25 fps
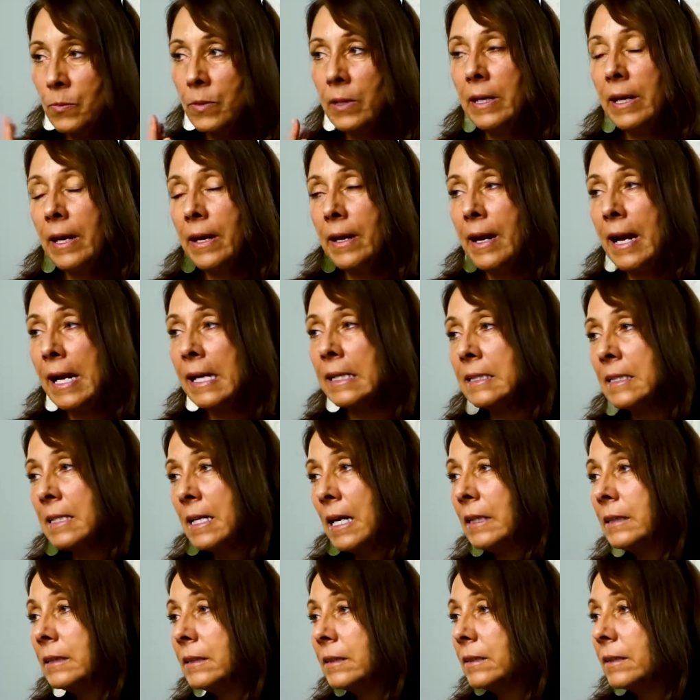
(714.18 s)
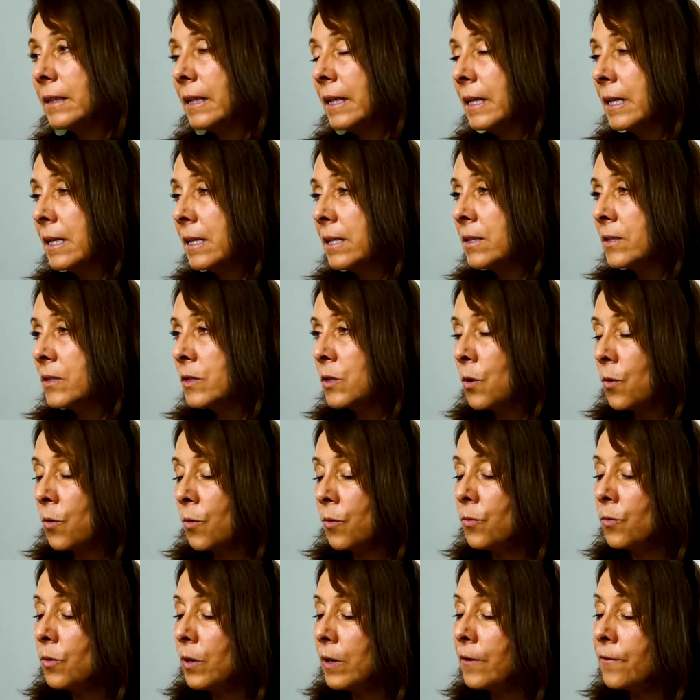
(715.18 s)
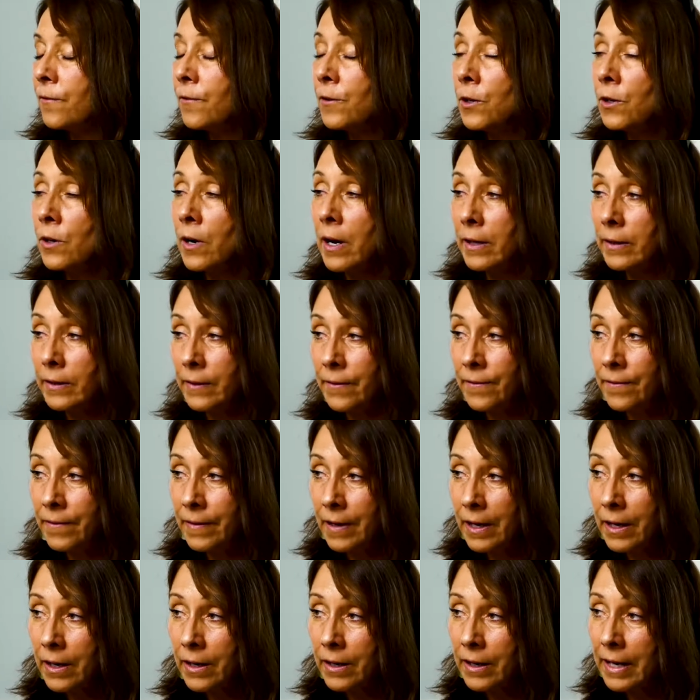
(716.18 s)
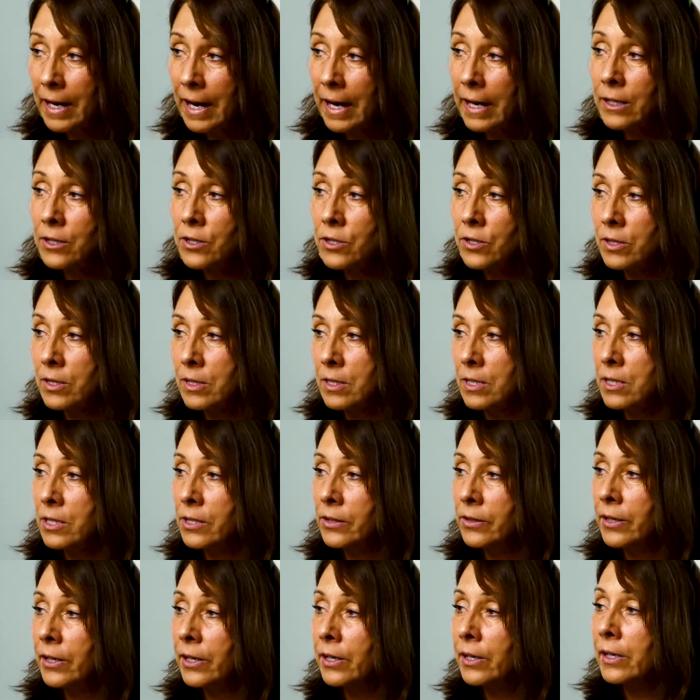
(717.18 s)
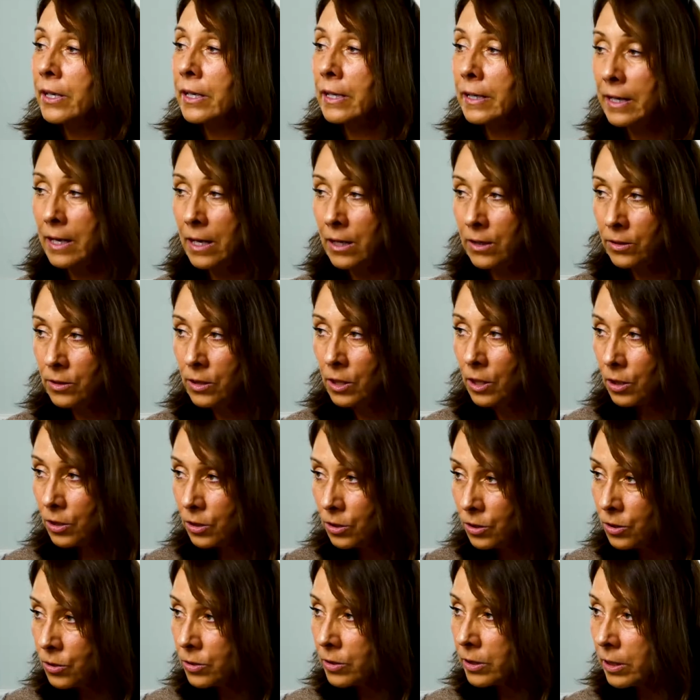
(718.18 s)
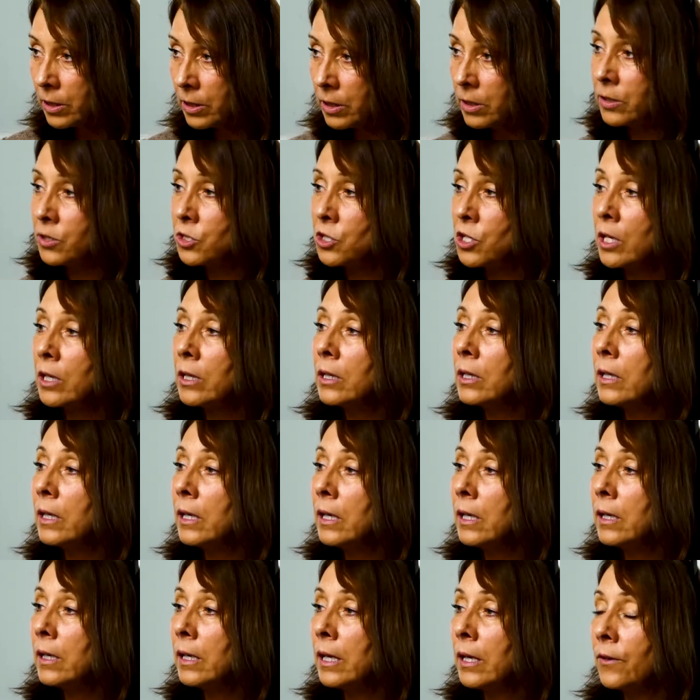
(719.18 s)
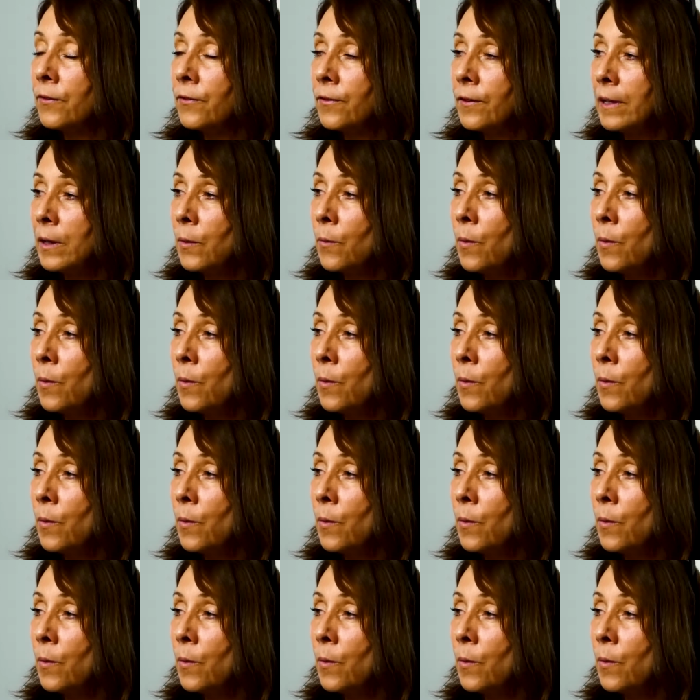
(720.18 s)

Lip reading: we get excess, and so if you're at the very entrance to your ear canal, you can gently, carefully